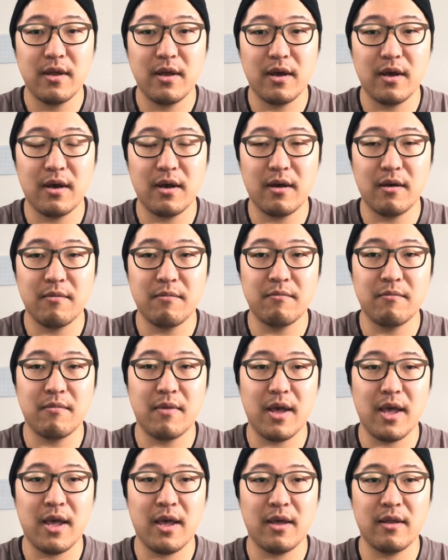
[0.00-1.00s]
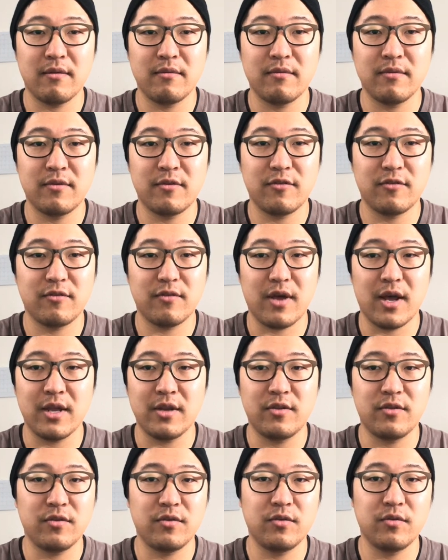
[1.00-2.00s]
And I
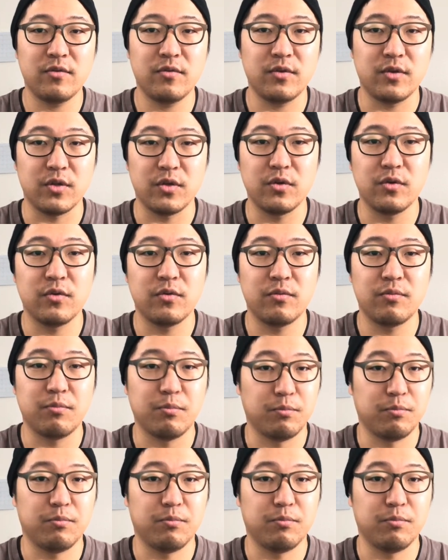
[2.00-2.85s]
do